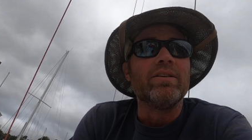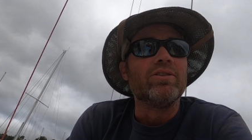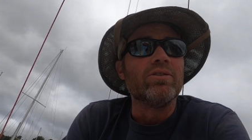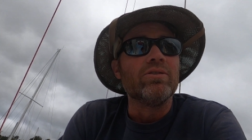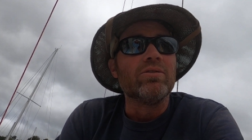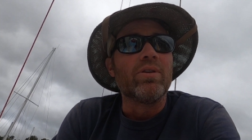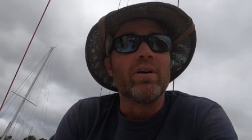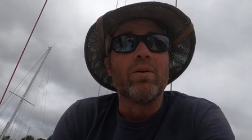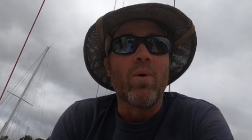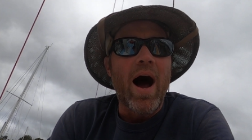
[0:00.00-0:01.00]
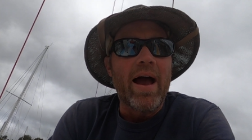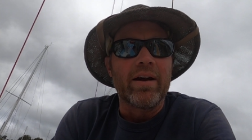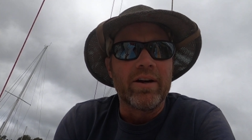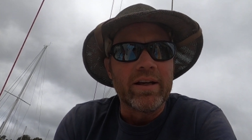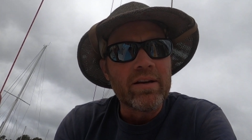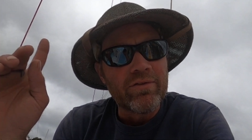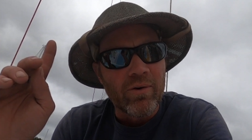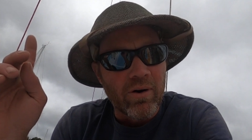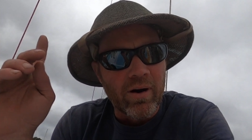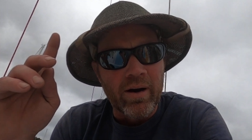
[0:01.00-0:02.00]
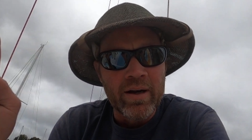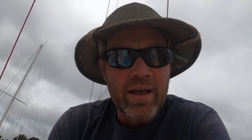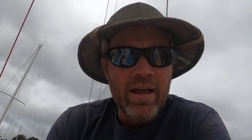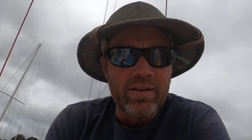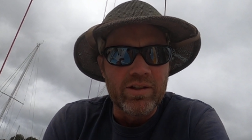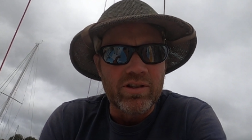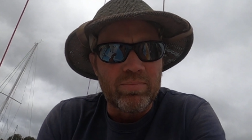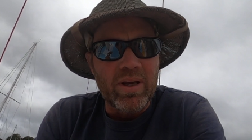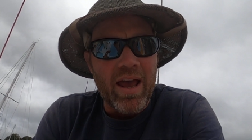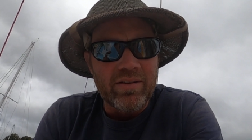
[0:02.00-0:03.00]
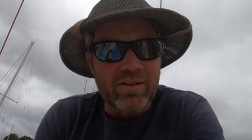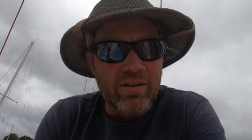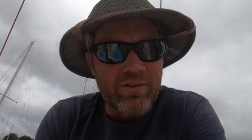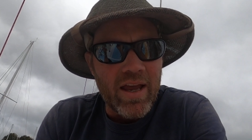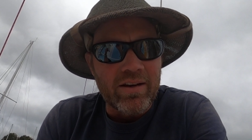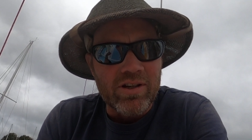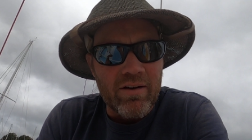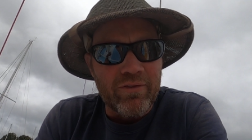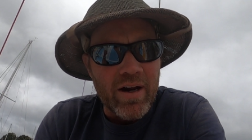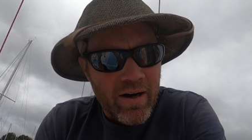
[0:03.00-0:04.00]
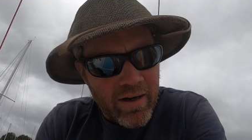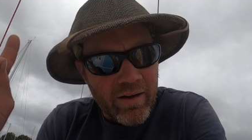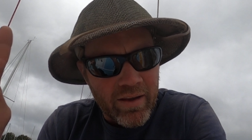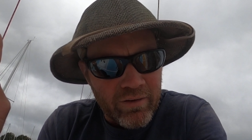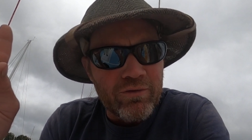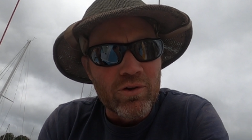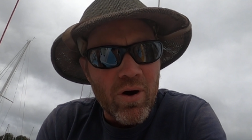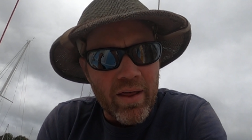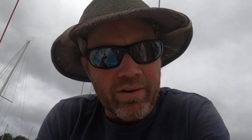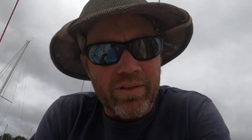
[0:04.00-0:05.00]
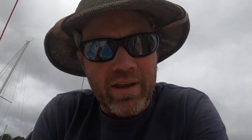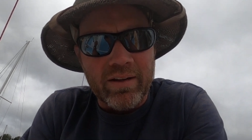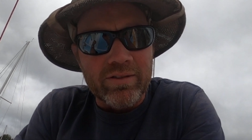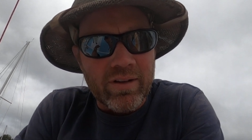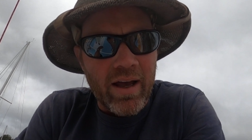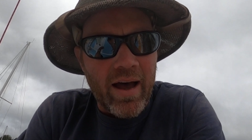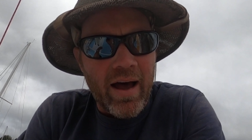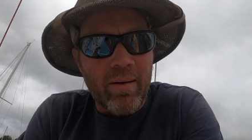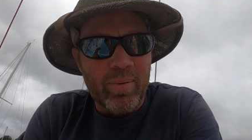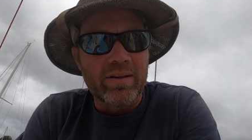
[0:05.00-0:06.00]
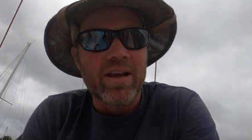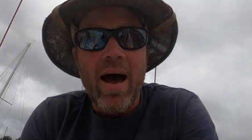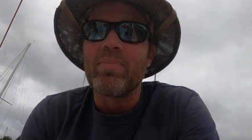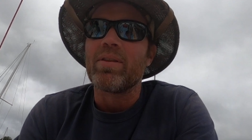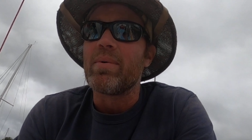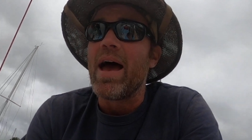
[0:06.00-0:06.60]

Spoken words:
undo the wiring for the GPS and the VHF aerial and a few other things up on top of the